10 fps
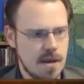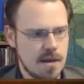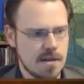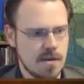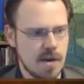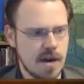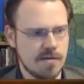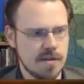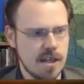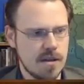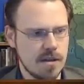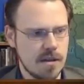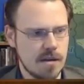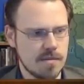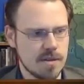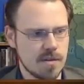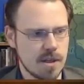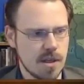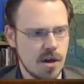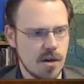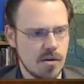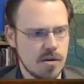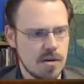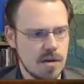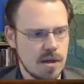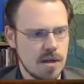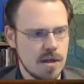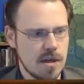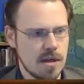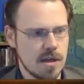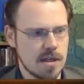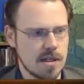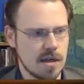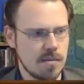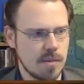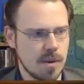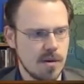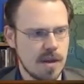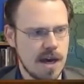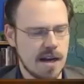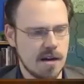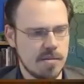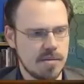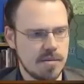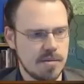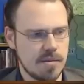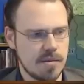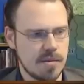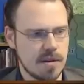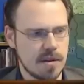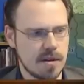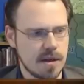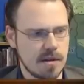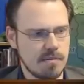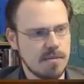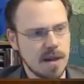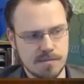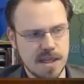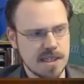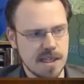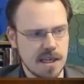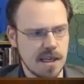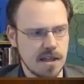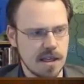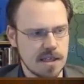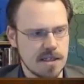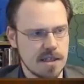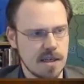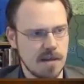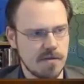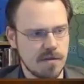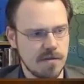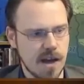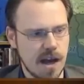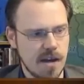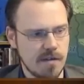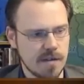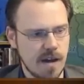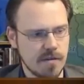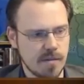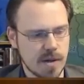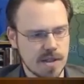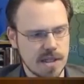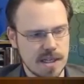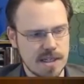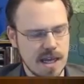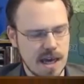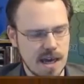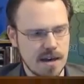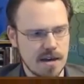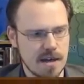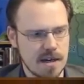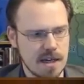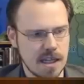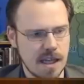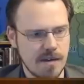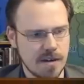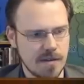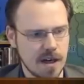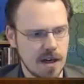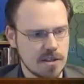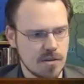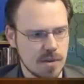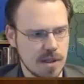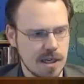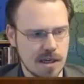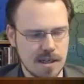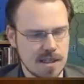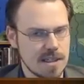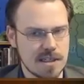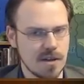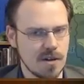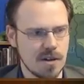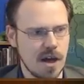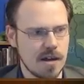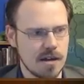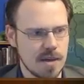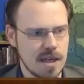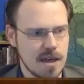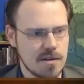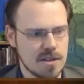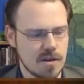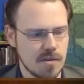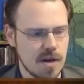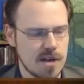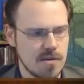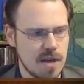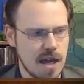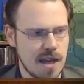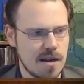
So do I have lethal? I'm assuming no, because I could blow that up. Okay. But basically kill it, hit for five, Lava Burst, that's ten, eleven if I got super lucky on this. It's still not going to be death, so we're not doing that.